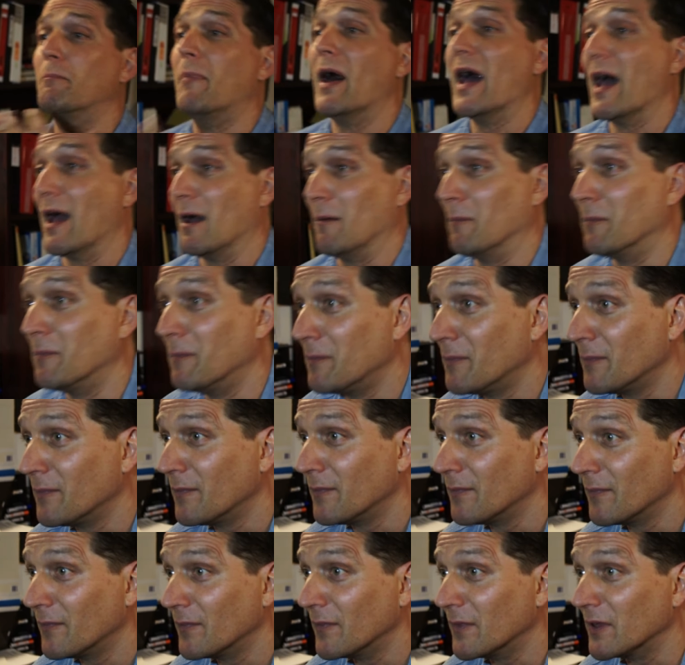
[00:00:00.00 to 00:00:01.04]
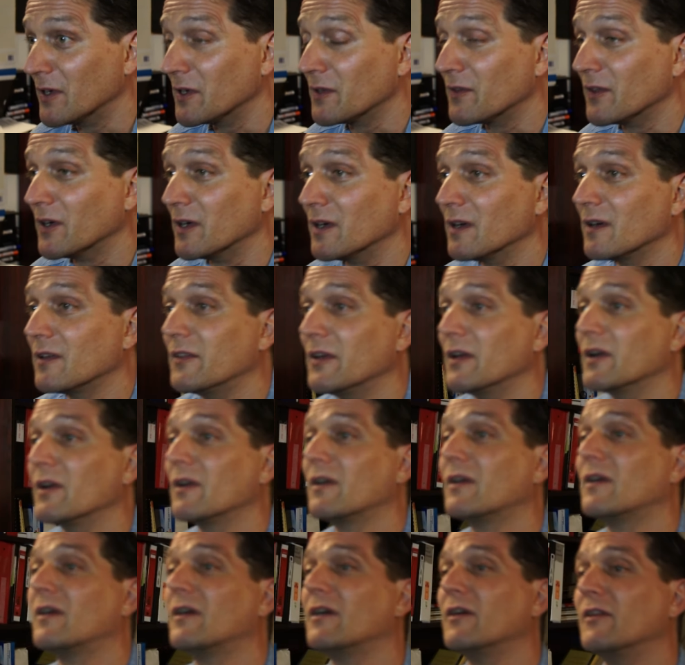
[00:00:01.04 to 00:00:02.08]
bam,
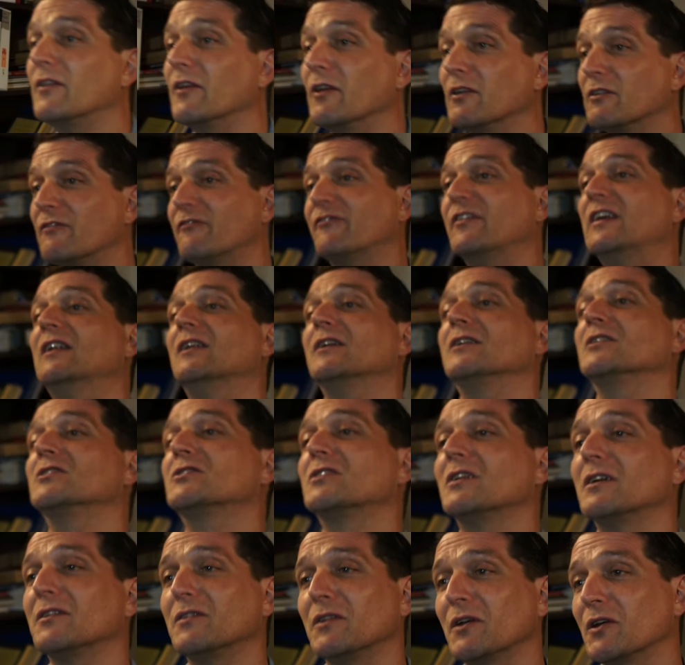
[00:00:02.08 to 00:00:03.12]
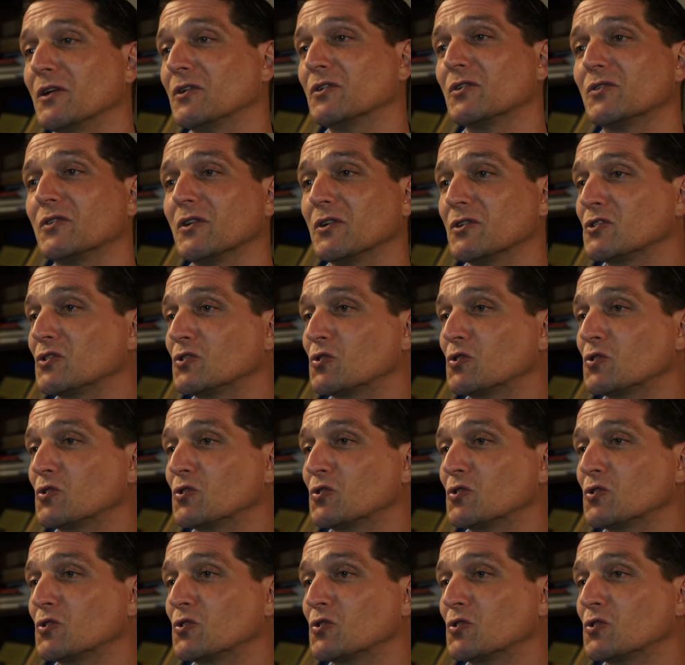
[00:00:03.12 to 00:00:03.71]
their feelings and their